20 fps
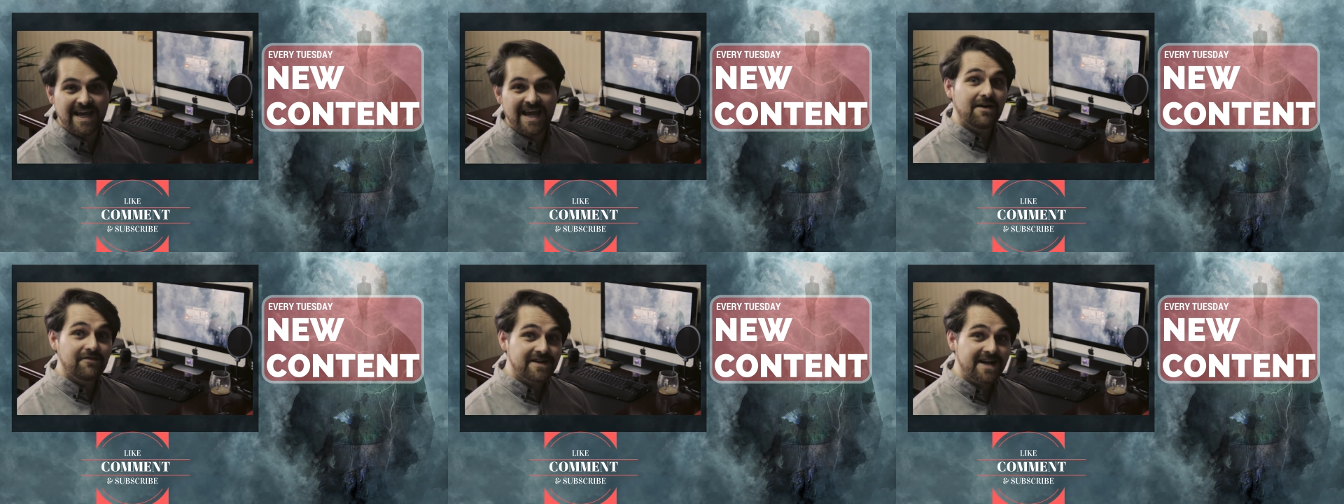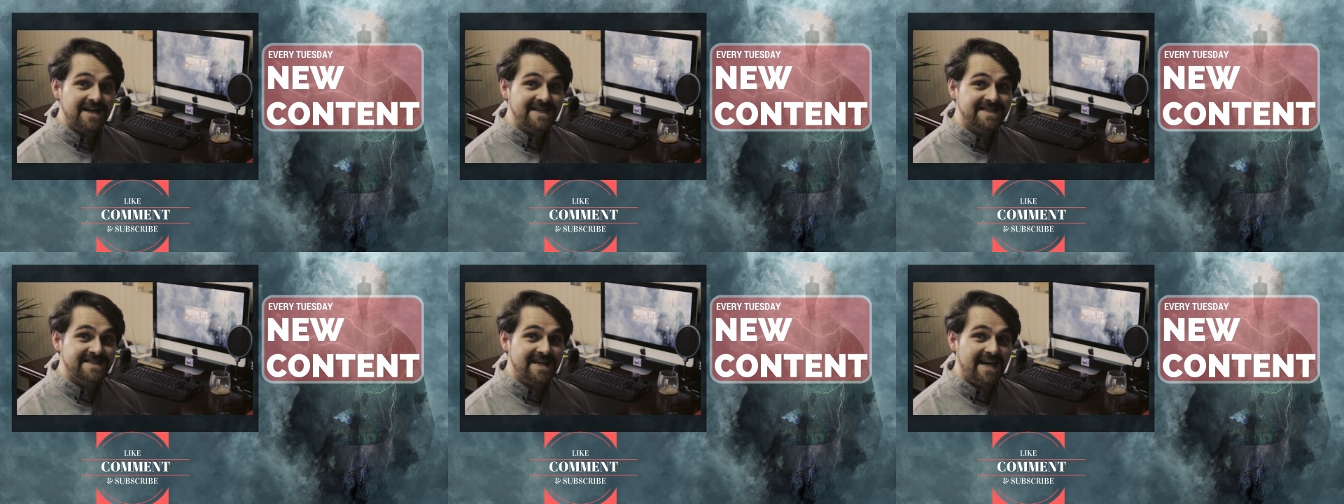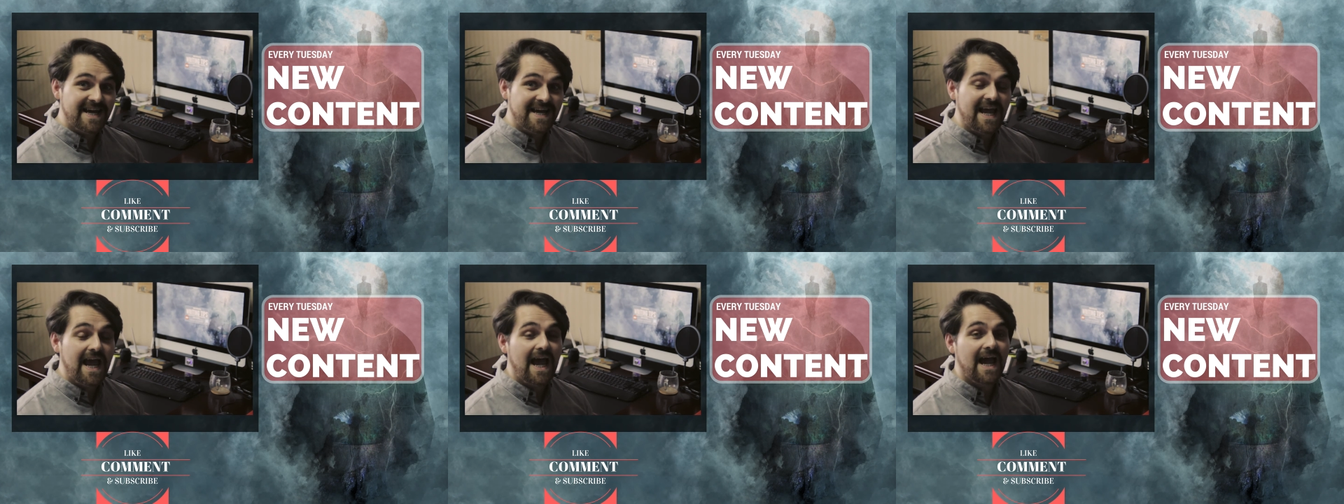Have a nice
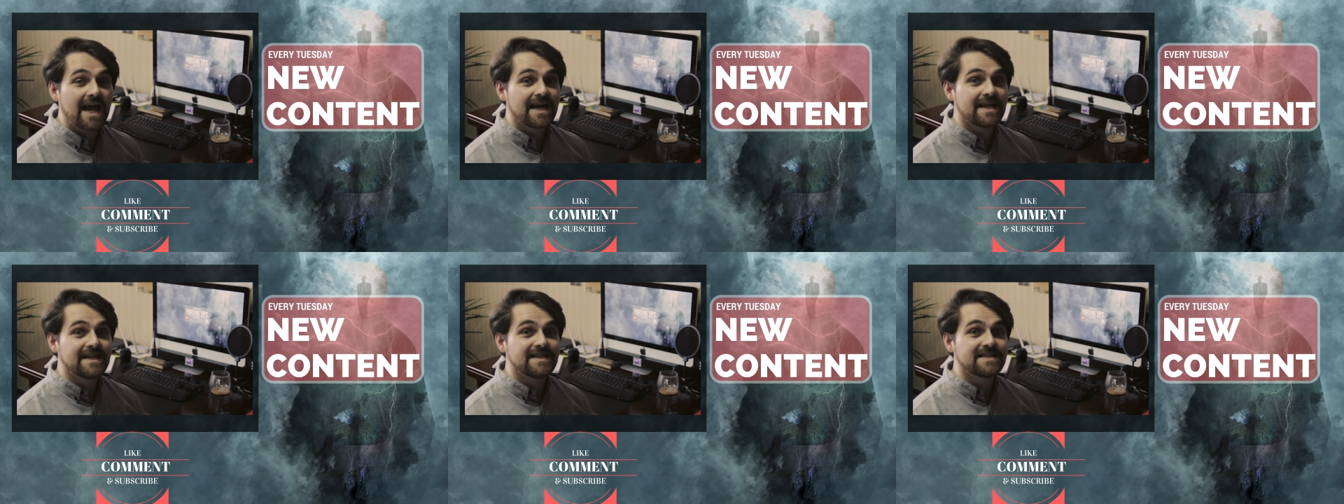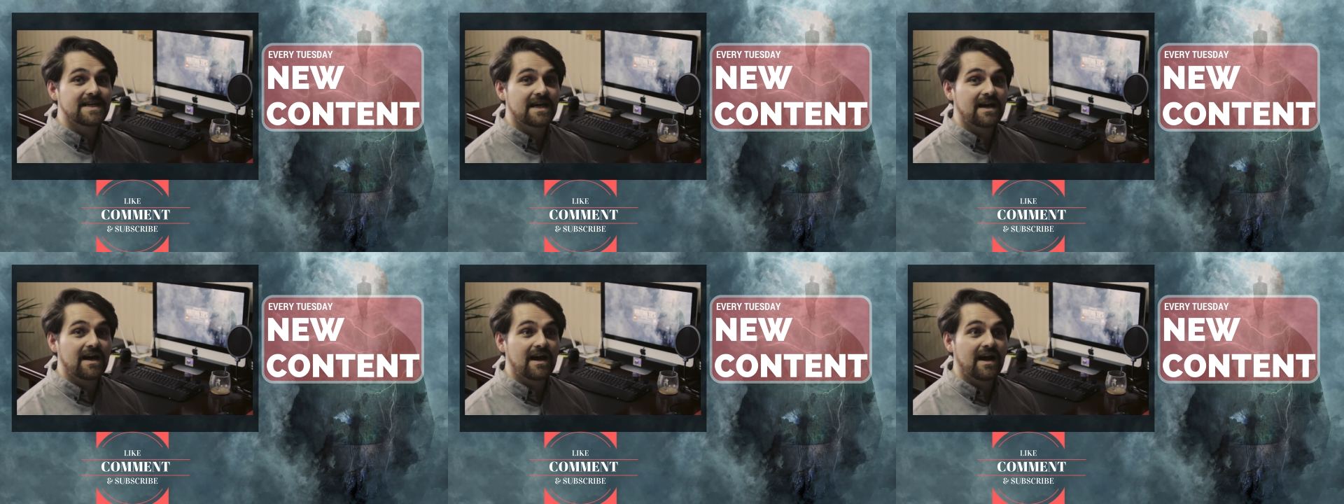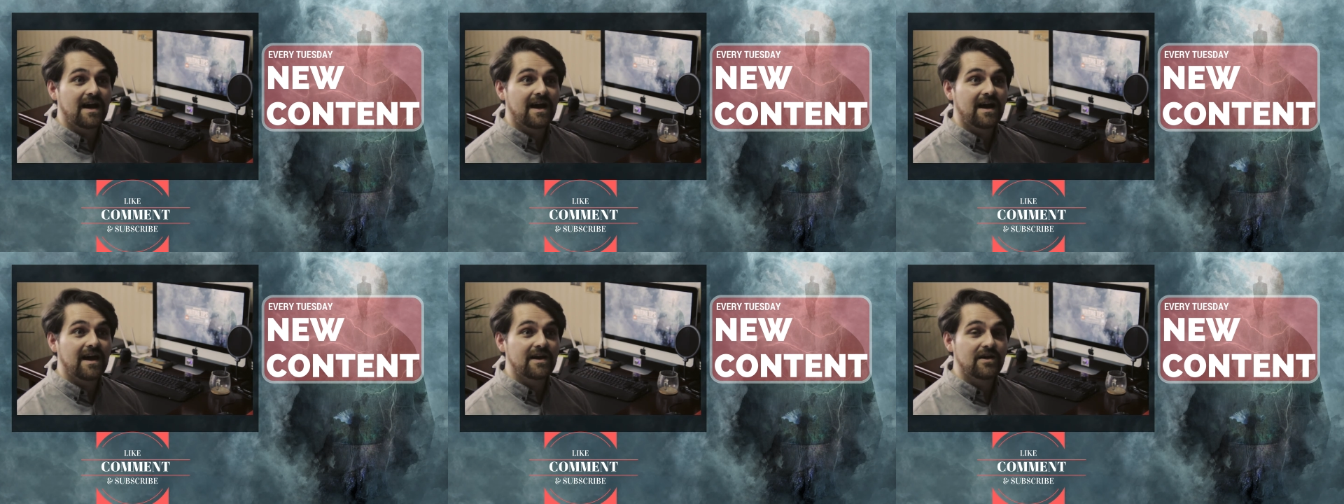day, and
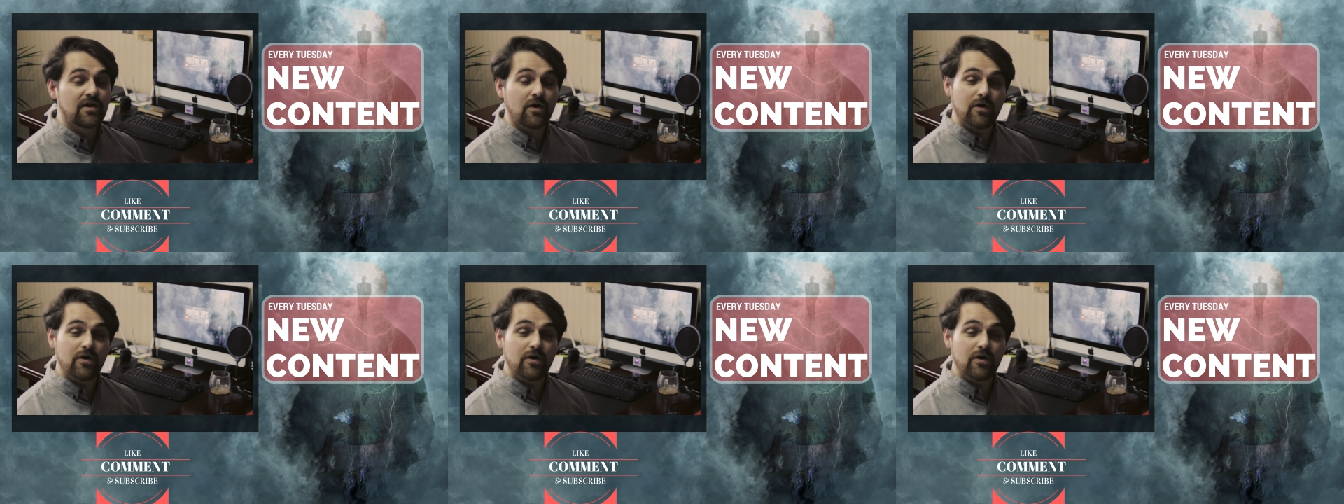I